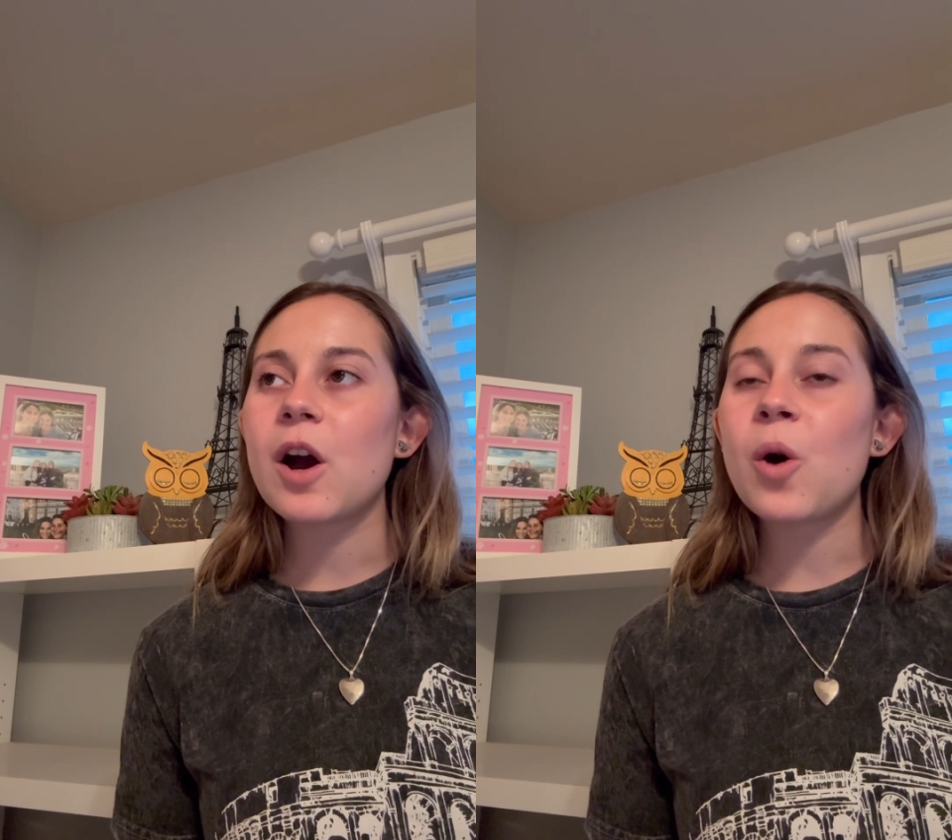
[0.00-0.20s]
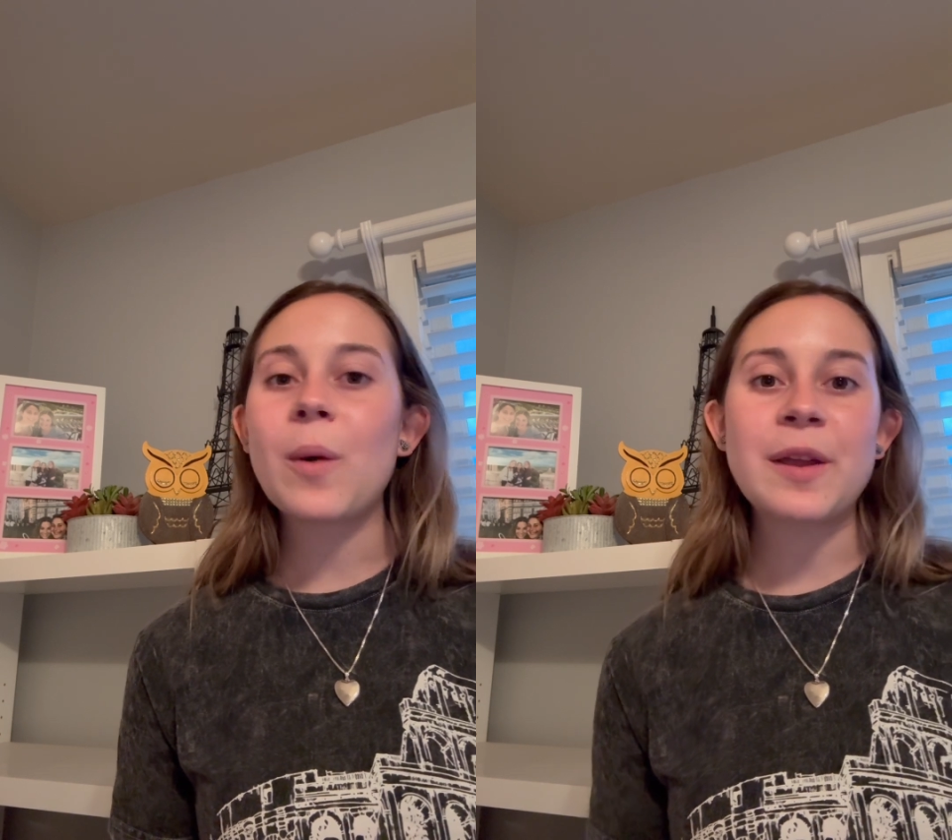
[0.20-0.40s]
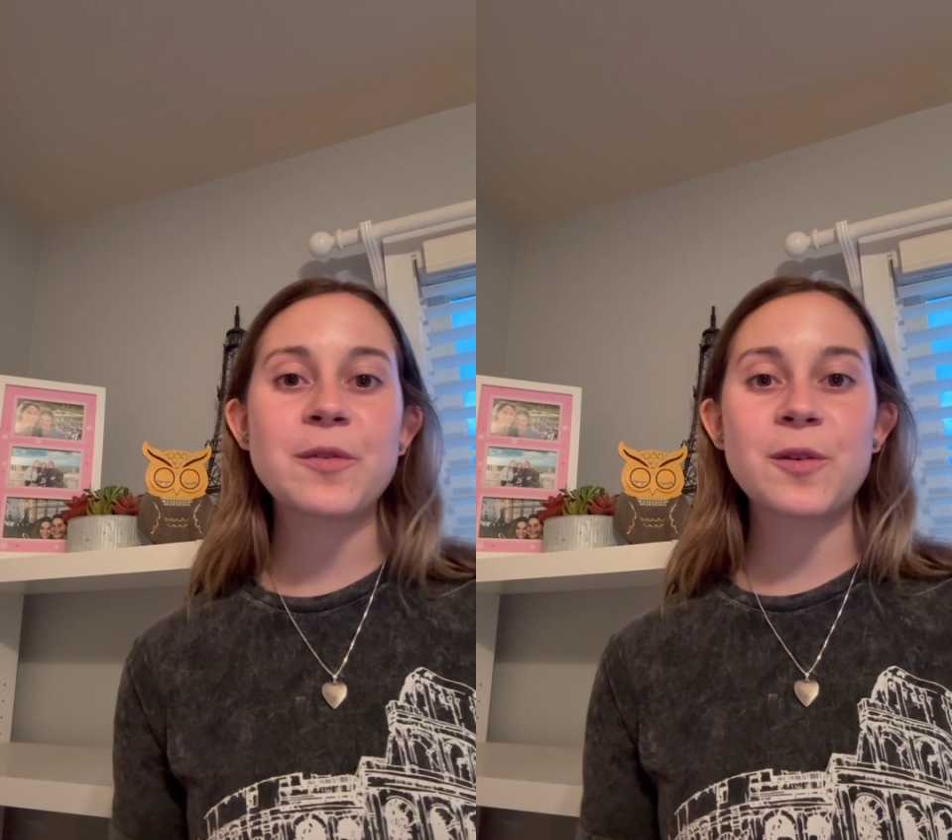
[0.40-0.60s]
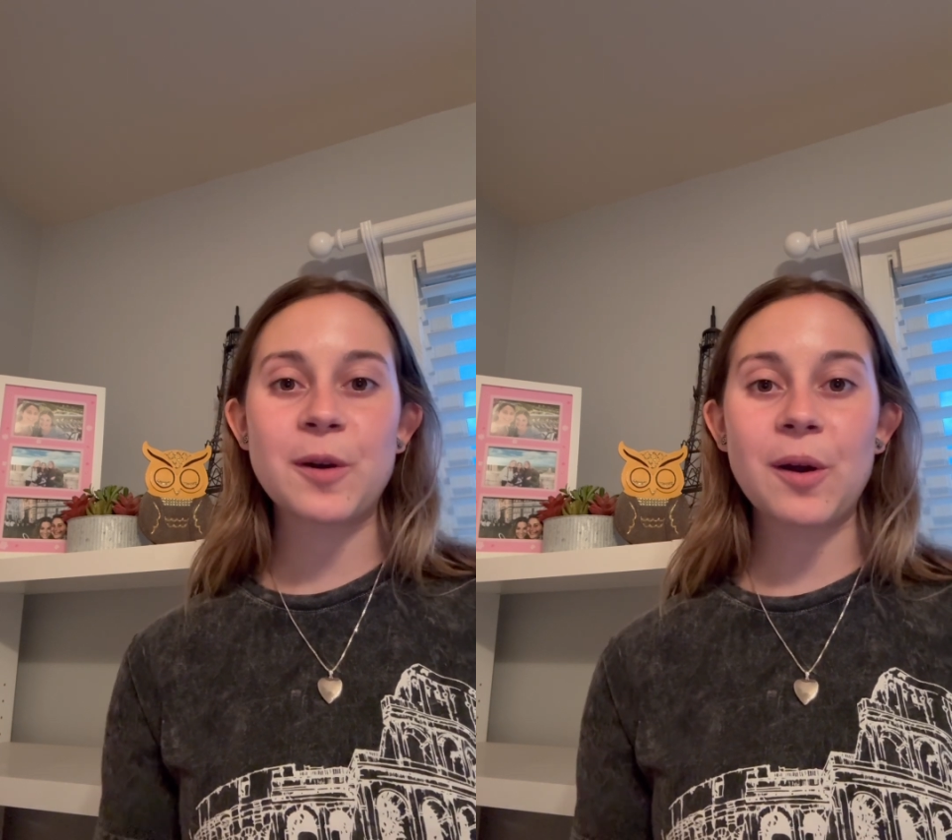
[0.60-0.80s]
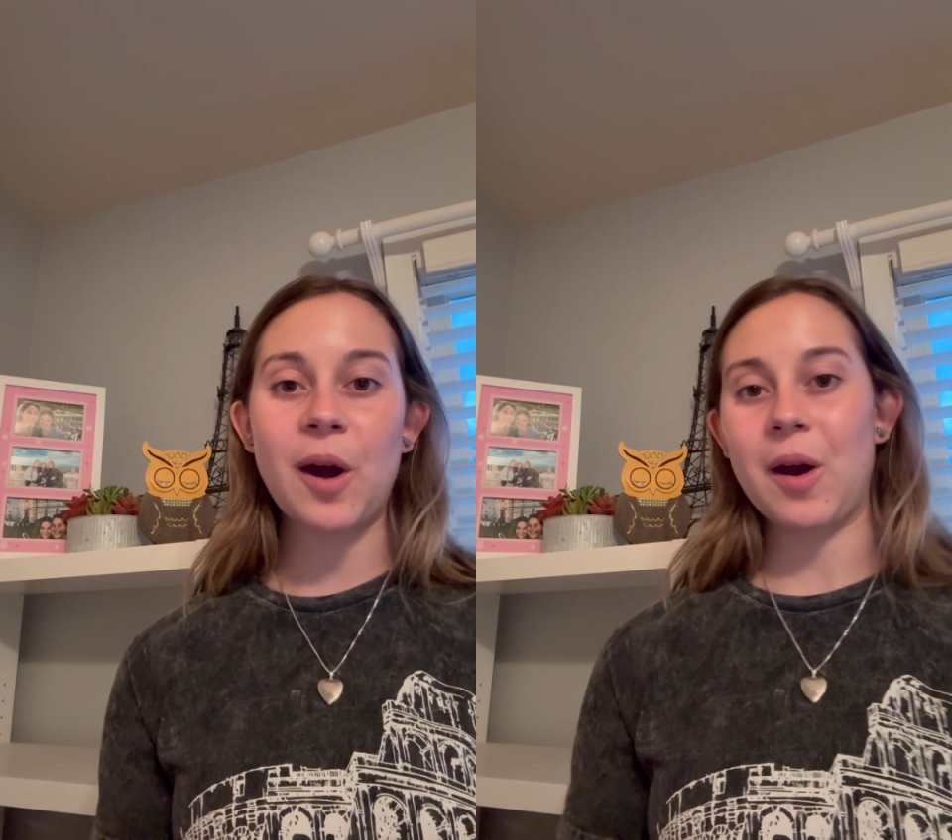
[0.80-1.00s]
away
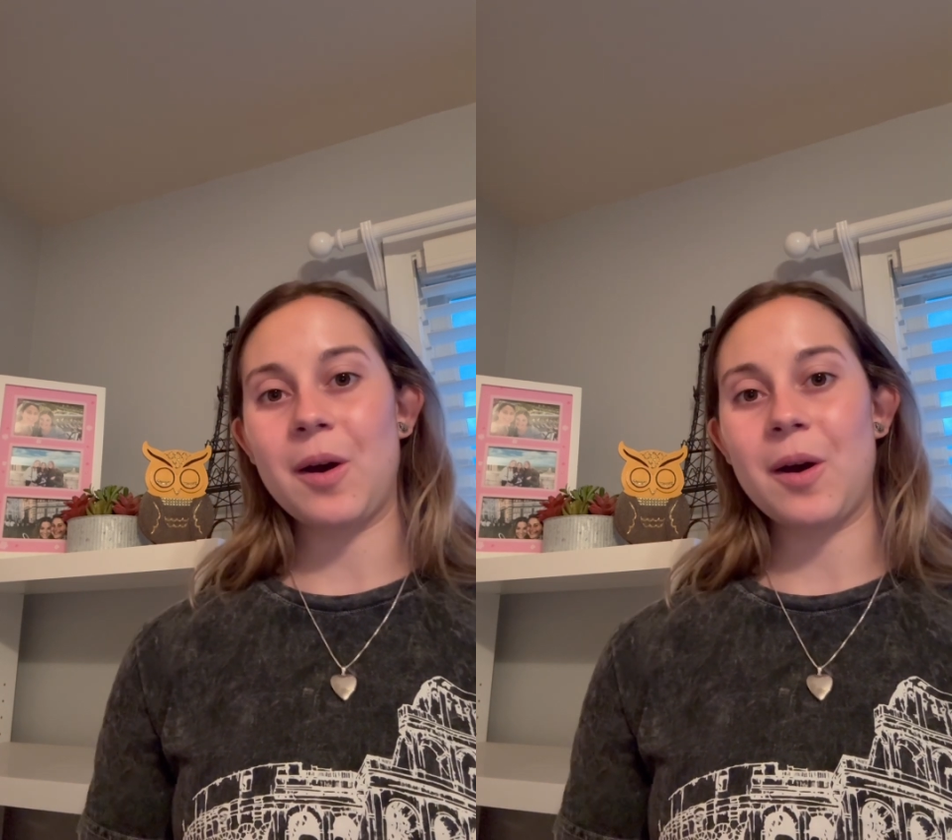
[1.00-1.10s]
for